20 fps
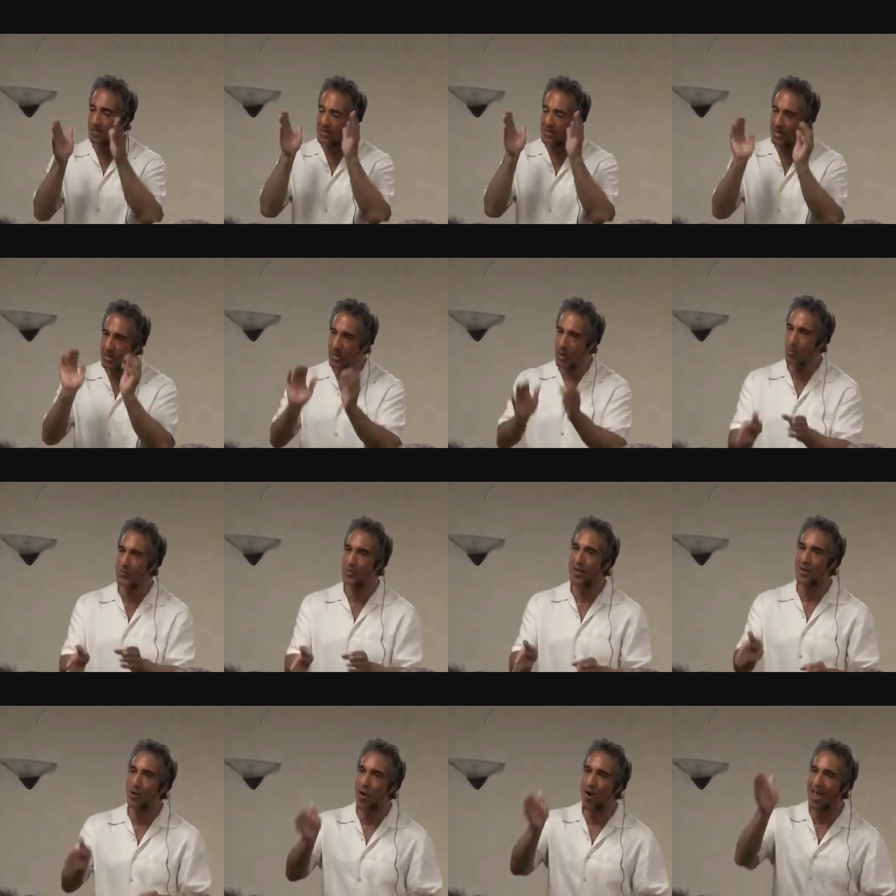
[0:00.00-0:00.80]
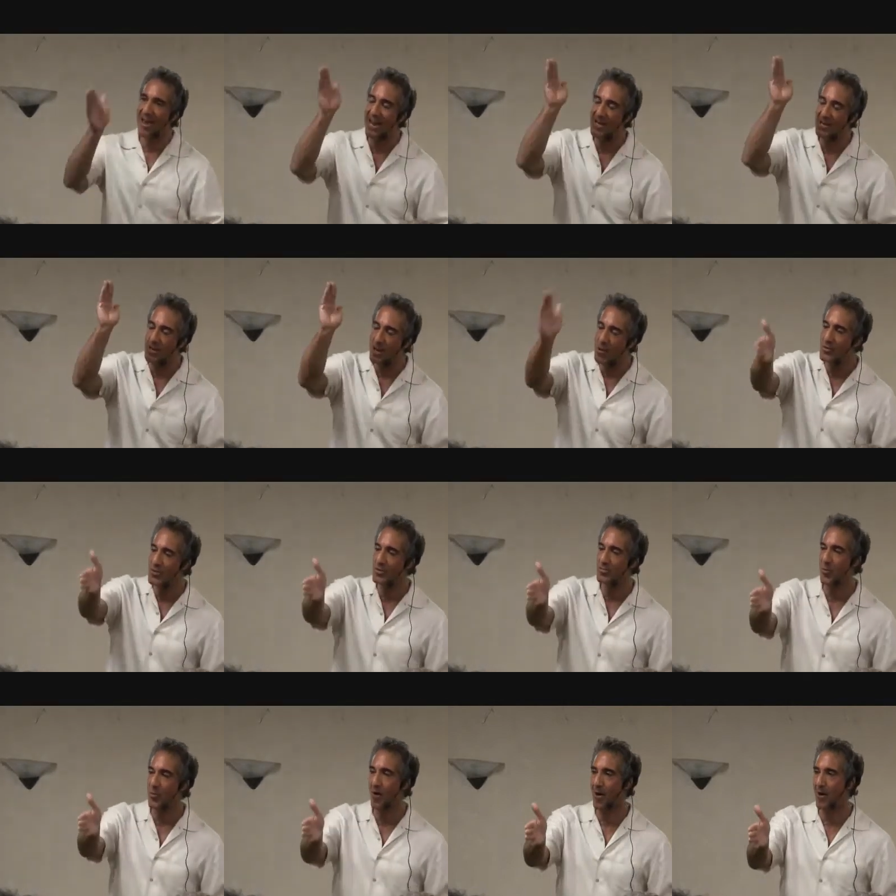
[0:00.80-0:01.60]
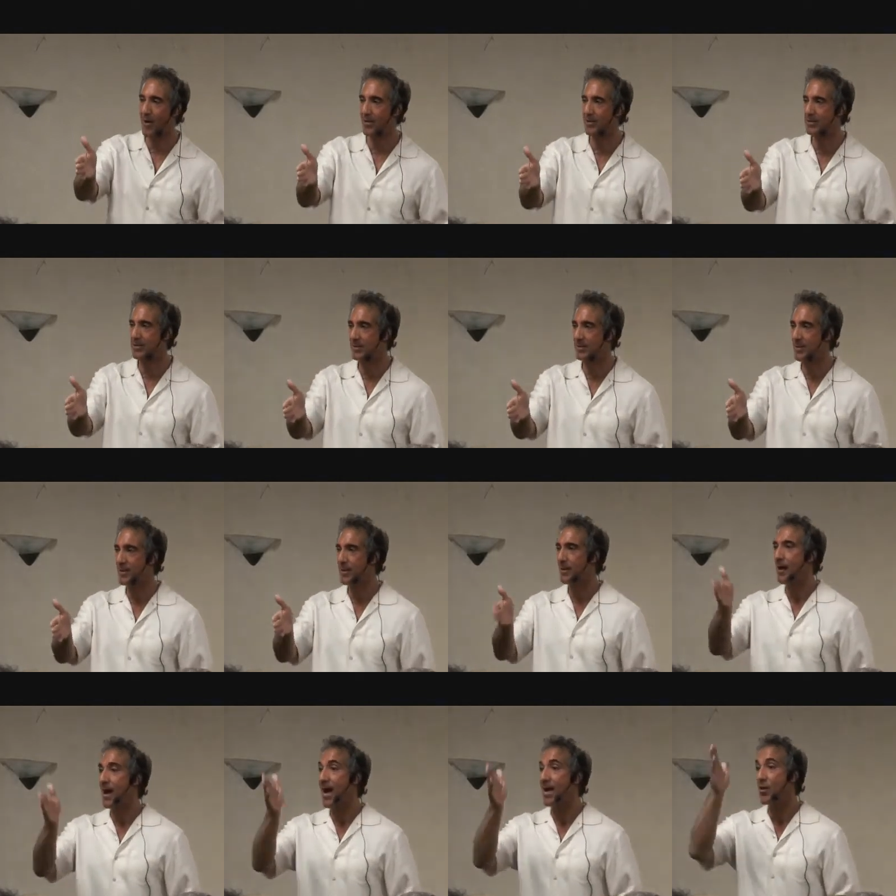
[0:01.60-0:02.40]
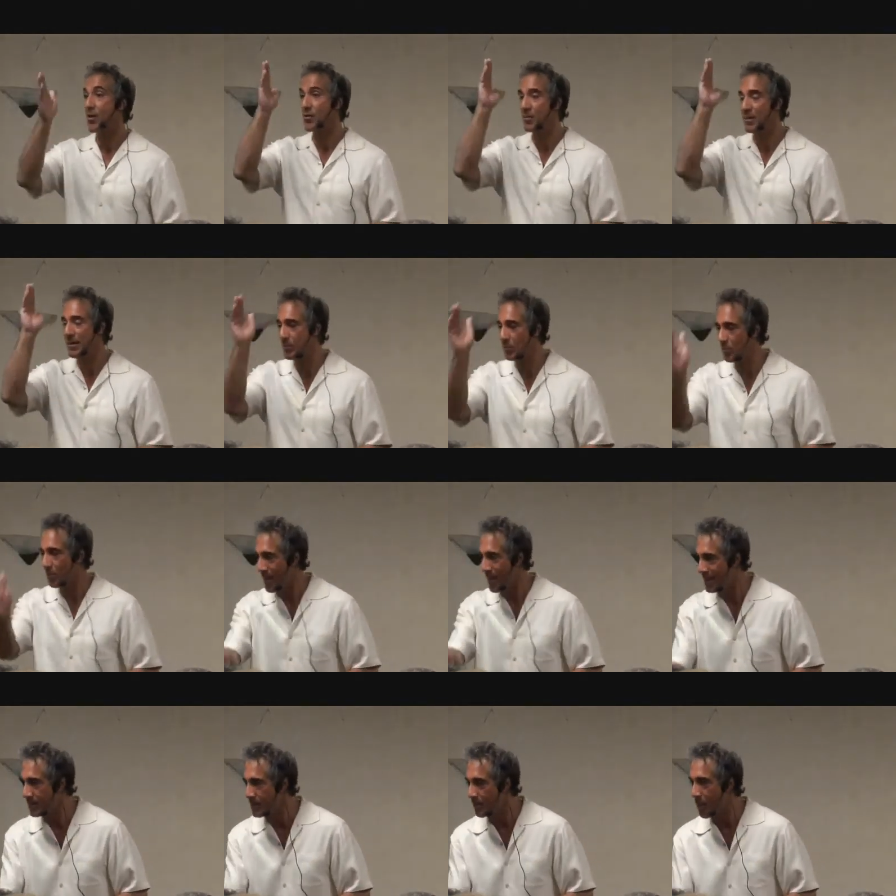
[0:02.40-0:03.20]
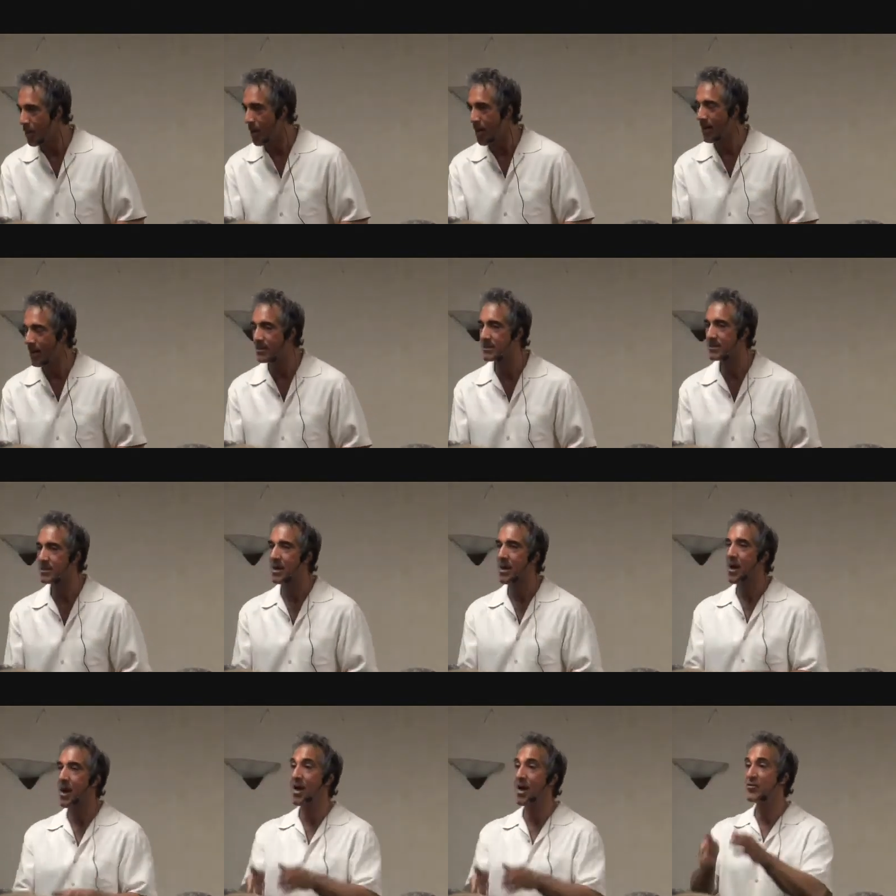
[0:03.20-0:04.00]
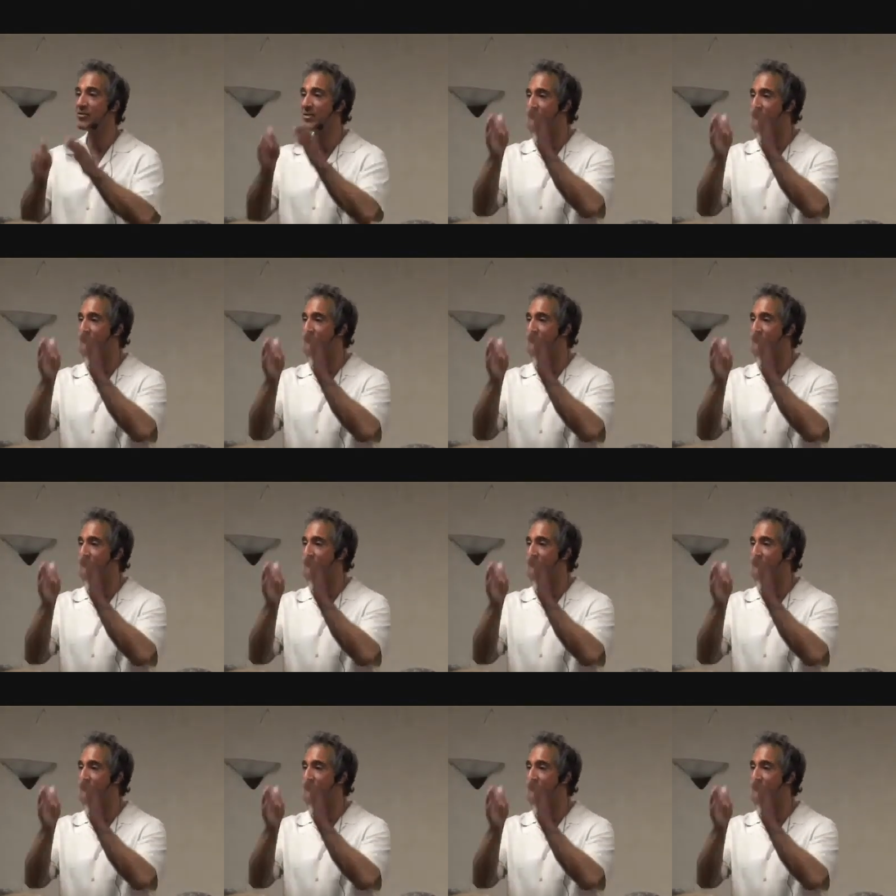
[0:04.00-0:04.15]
unless I know what they are, and I know these products. I know the people who make the products, I